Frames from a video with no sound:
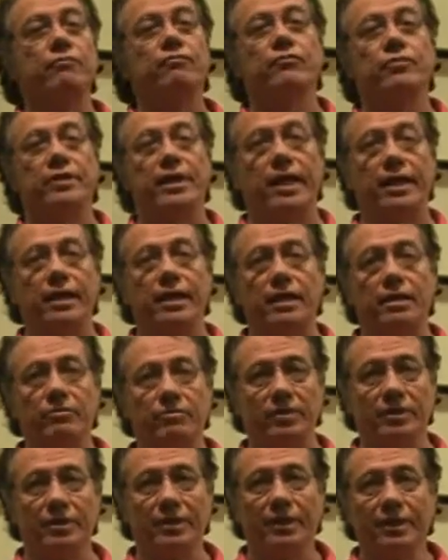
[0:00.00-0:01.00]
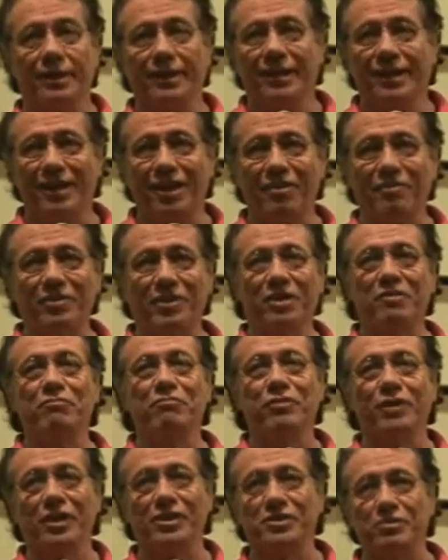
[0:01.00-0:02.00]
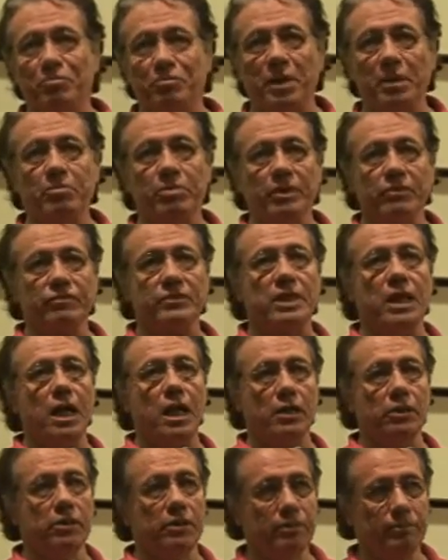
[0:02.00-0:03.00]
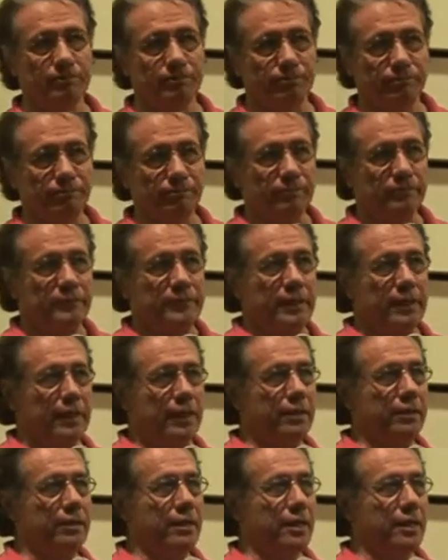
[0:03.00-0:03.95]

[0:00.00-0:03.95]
for that kind of a, of an influx of people of color in the